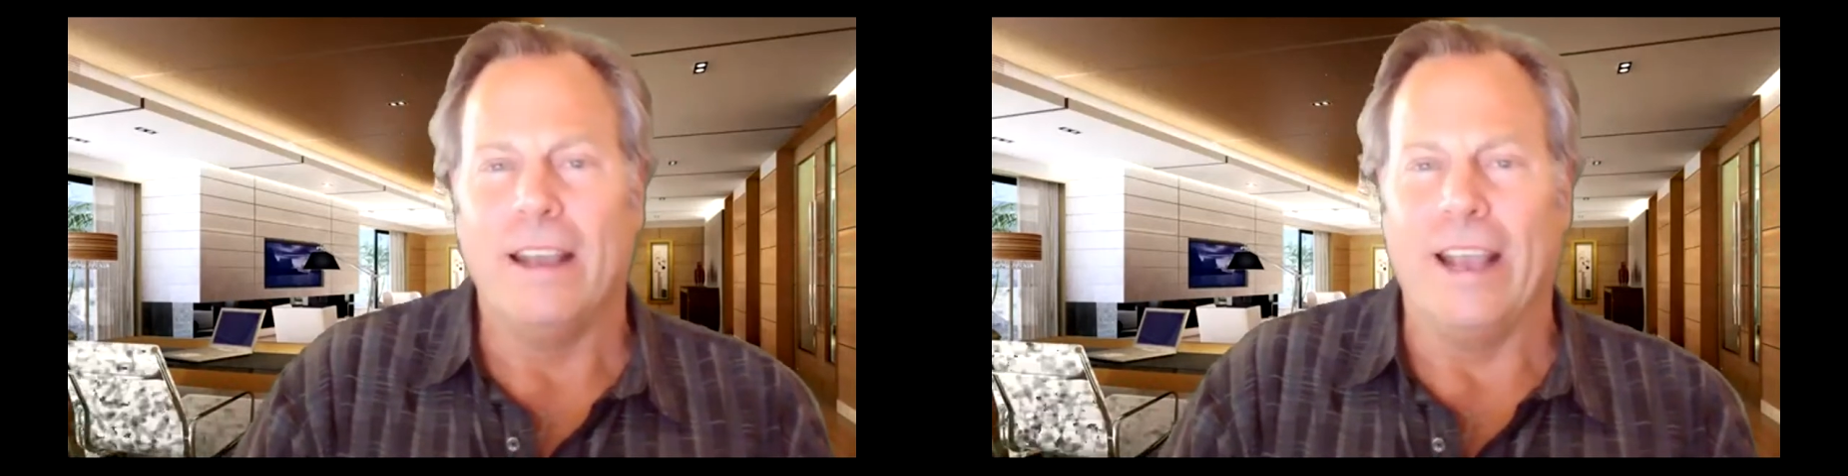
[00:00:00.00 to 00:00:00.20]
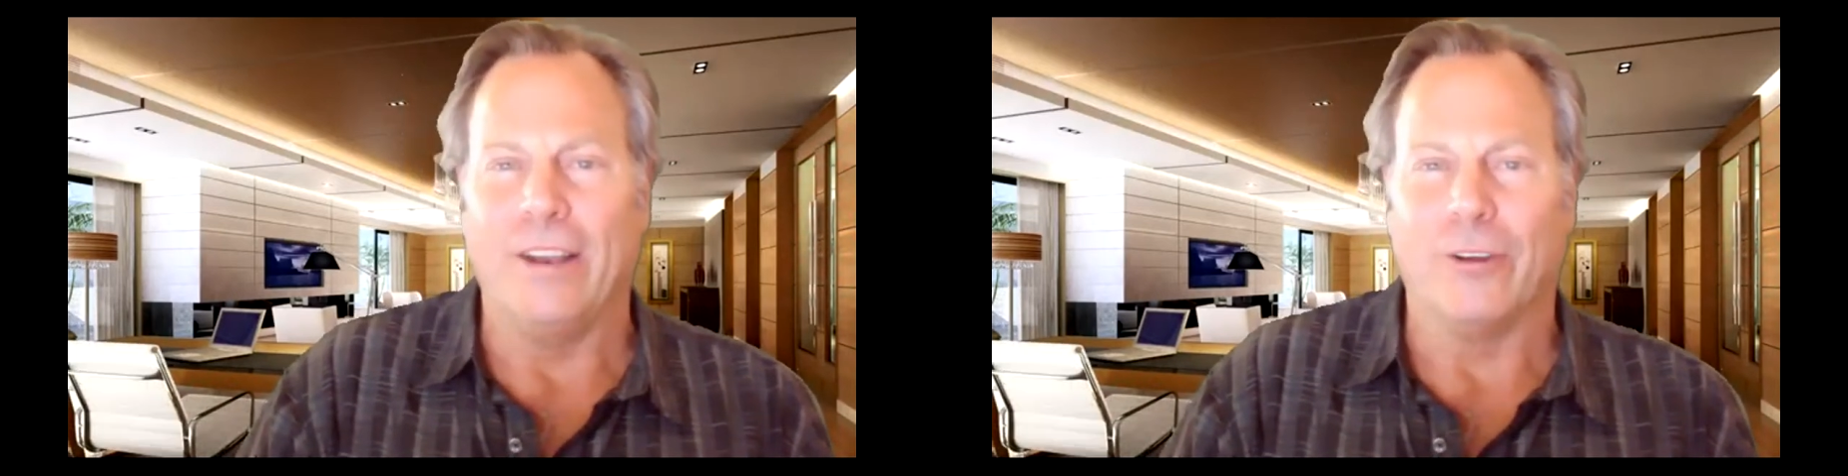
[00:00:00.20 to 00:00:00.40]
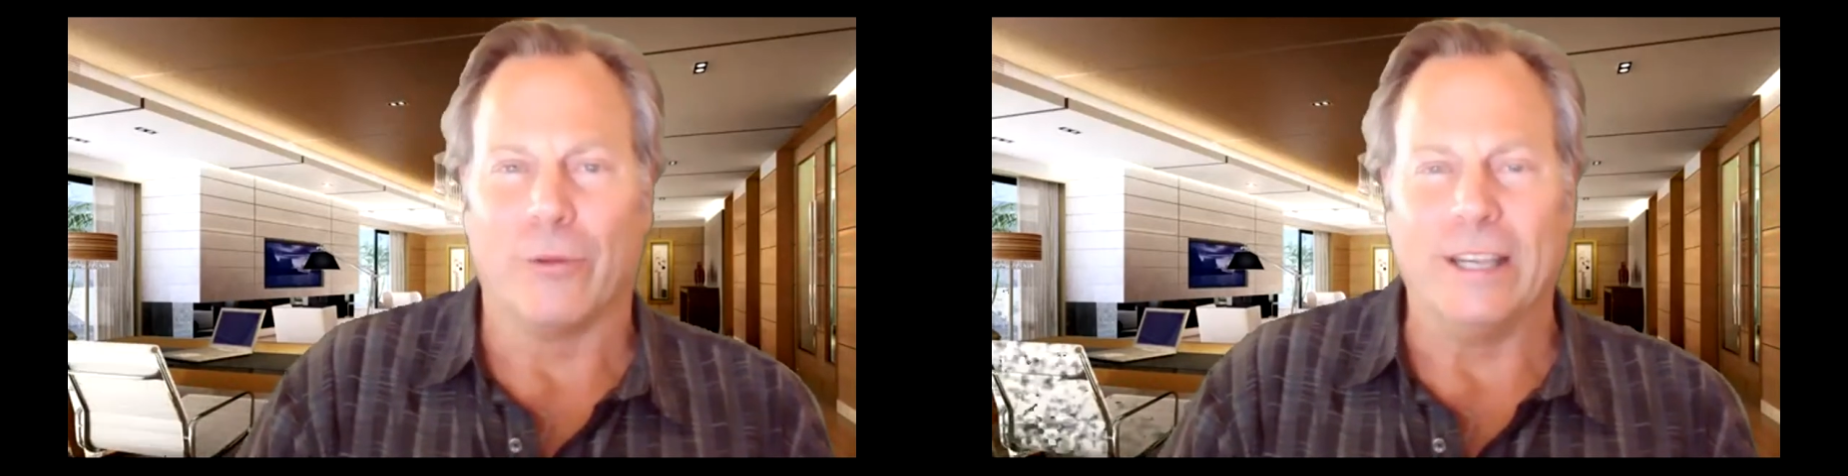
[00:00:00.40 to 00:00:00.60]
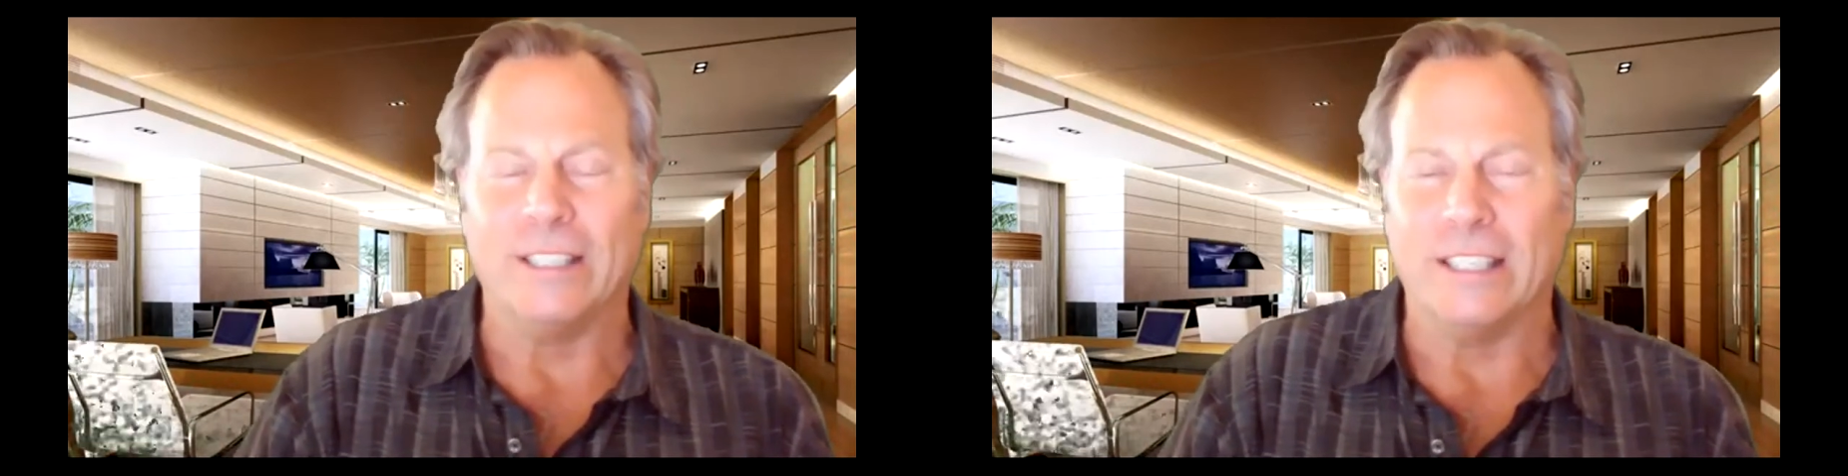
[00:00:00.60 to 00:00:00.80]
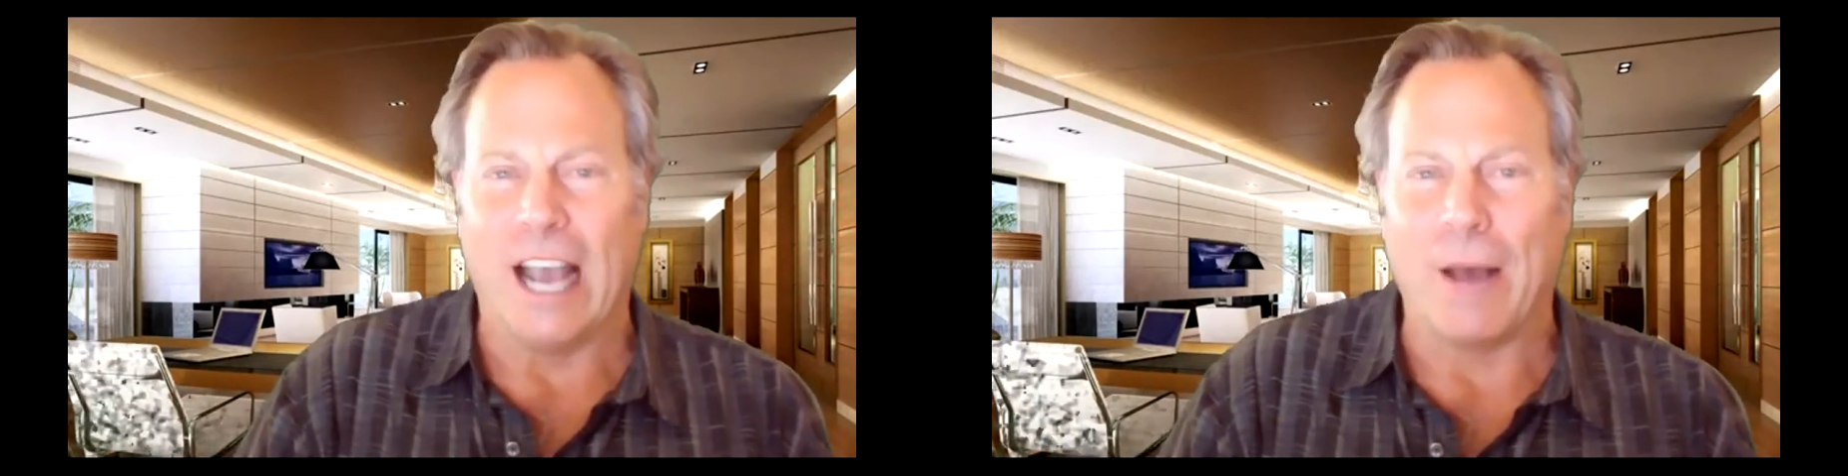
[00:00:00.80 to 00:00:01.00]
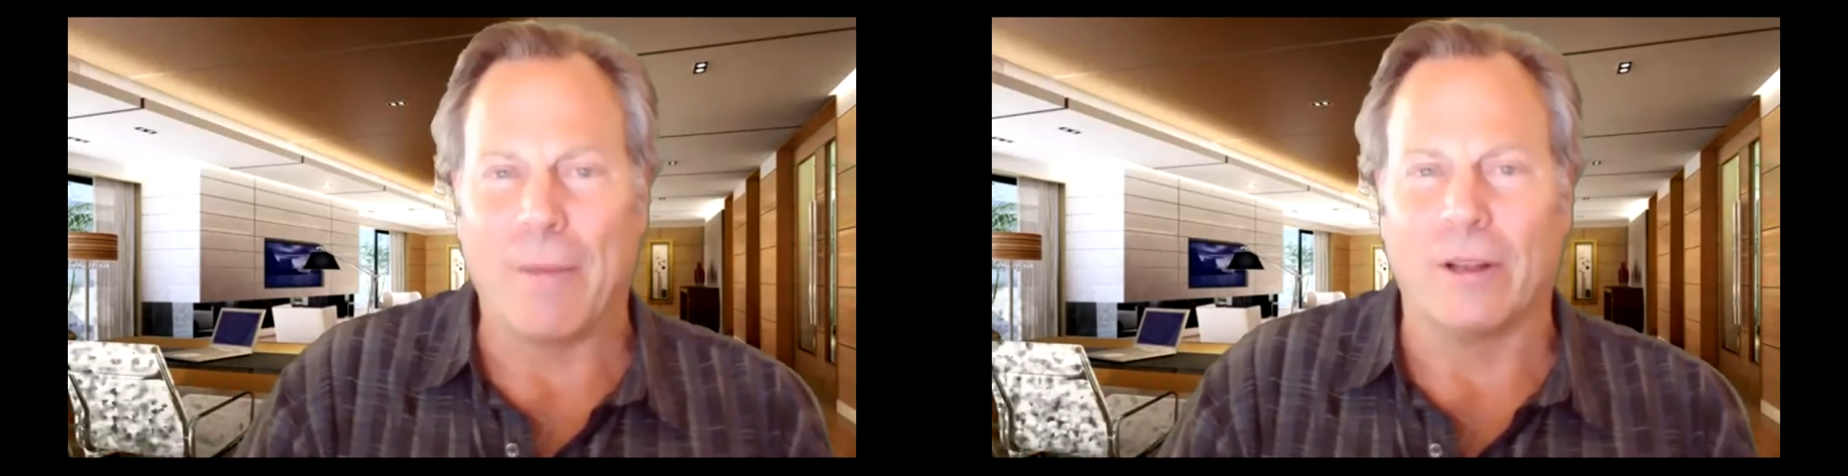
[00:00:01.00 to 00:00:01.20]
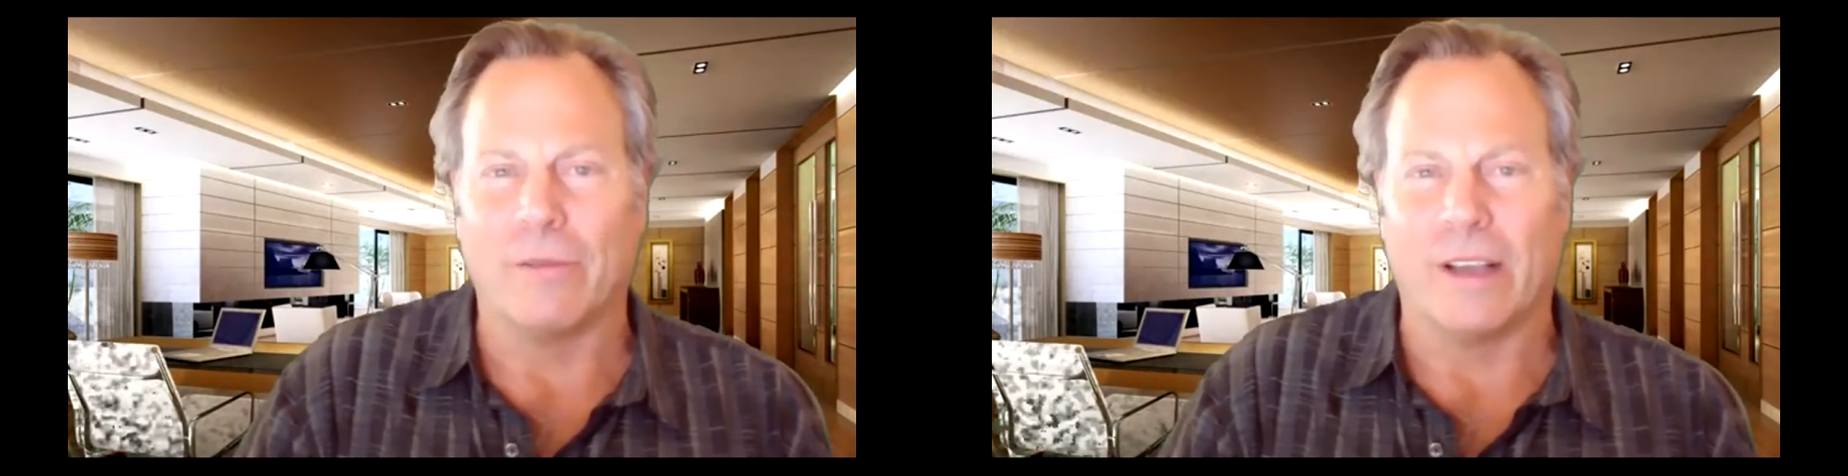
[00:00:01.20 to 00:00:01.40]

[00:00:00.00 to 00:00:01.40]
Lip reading: and you're raising capital.